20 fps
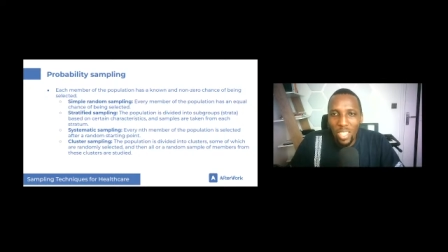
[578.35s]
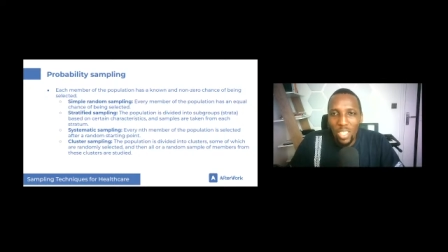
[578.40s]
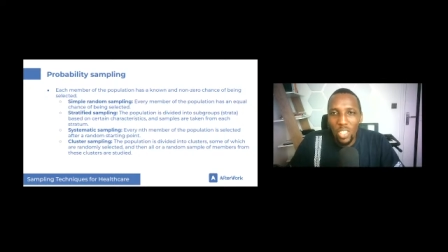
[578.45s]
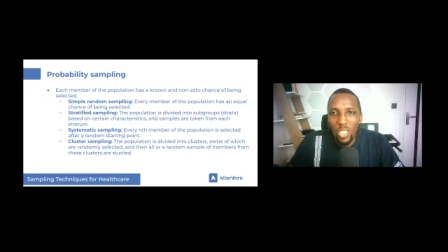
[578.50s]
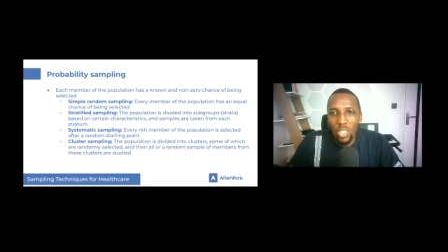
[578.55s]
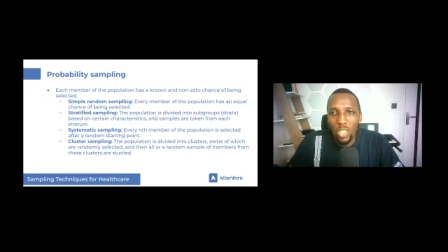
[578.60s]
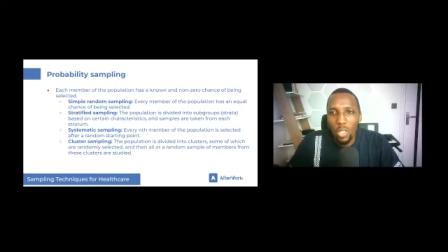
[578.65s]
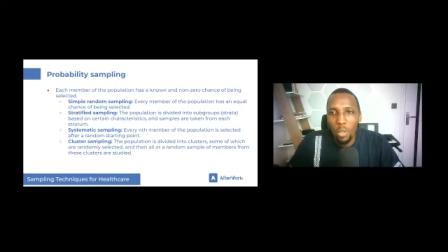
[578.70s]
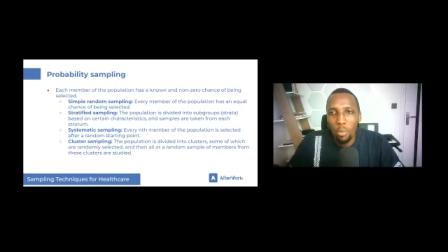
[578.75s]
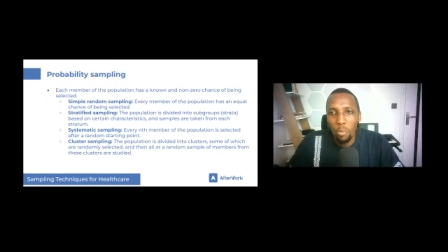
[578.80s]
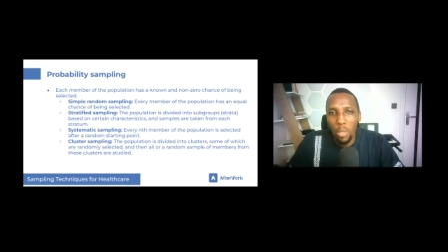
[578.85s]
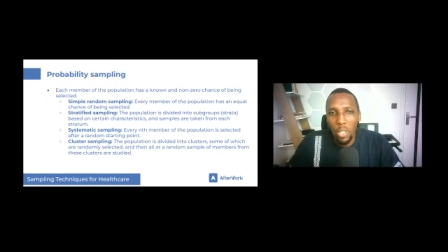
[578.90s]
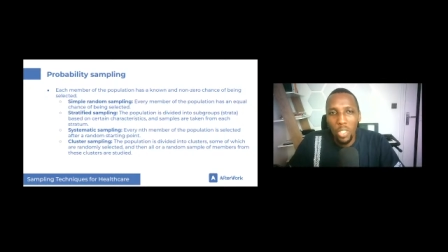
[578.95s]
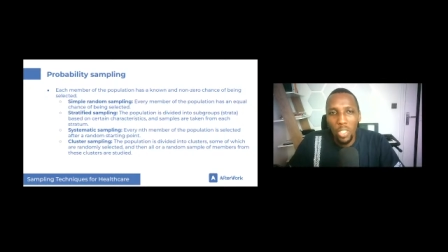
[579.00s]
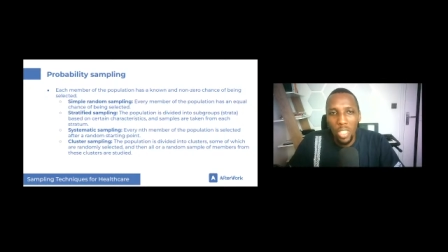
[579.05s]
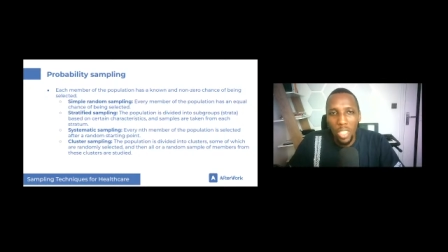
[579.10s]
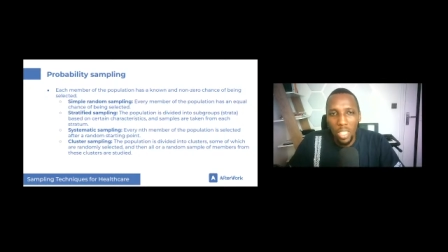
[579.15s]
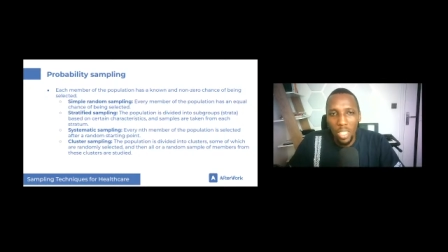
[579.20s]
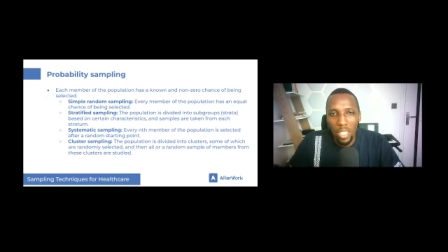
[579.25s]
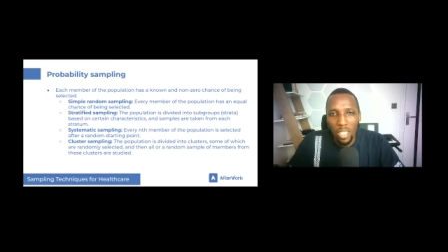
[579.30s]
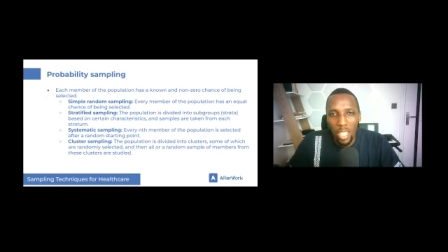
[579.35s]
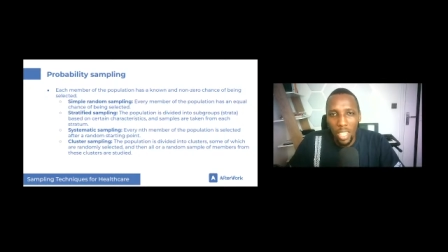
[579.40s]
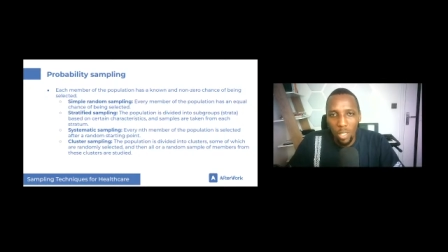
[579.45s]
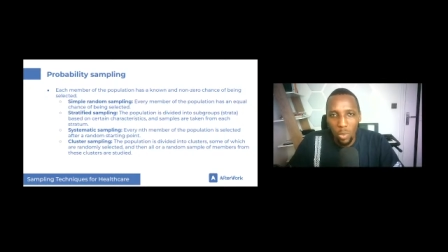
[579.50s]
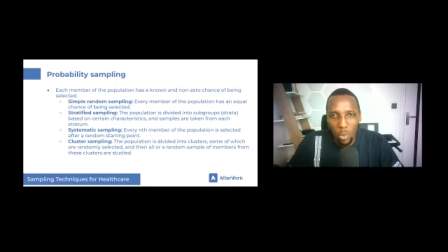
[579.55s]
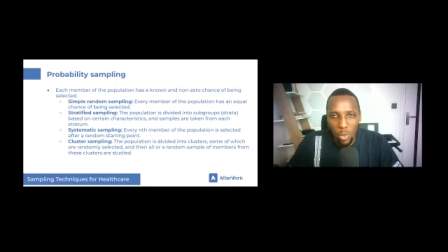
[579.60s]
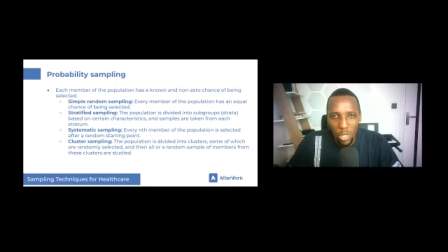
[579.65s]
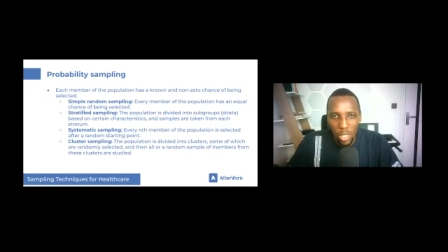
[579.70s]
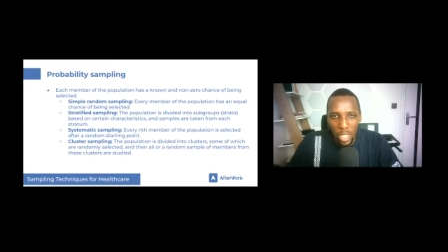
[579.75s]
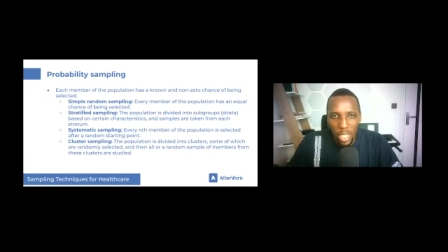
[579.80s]
each patient
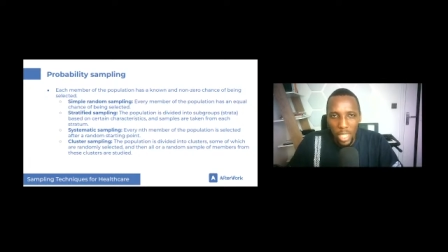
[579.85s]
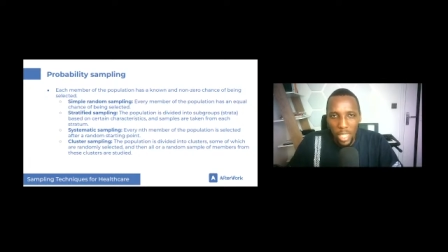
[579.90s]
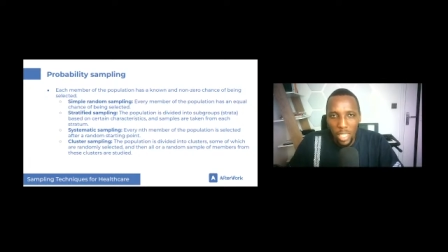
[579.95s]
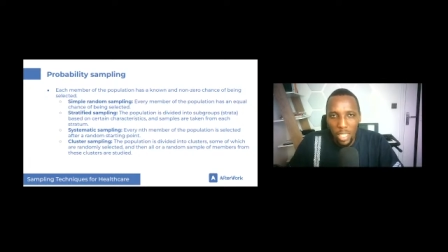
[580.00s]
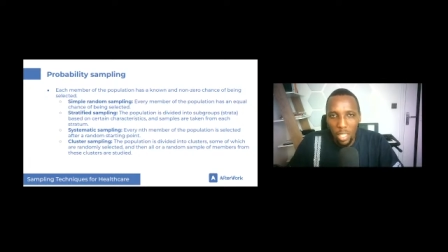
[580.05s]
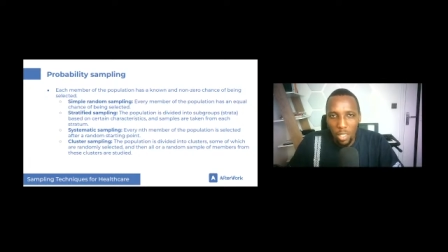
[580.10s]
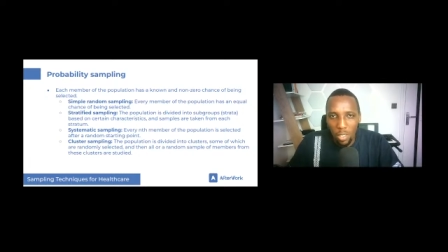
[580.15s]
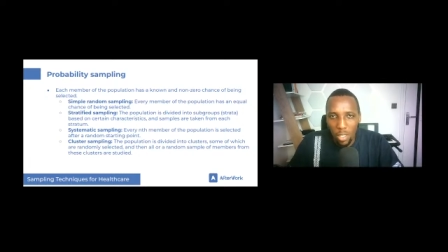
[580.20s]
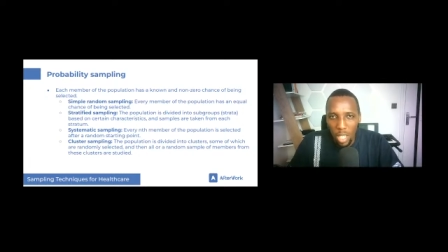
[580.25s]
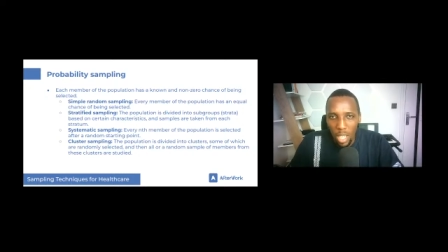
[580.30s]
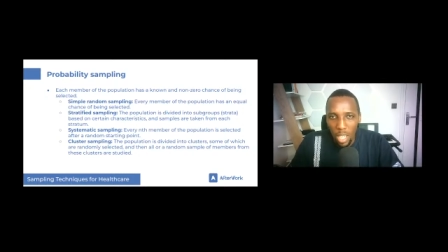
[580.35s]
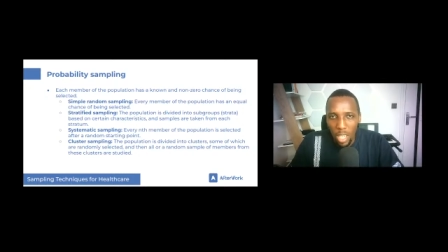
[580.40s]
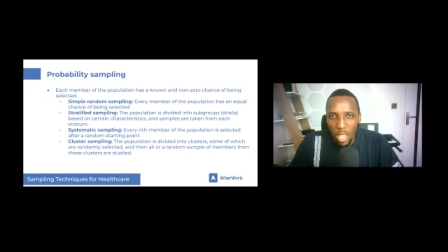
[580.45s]
that was selected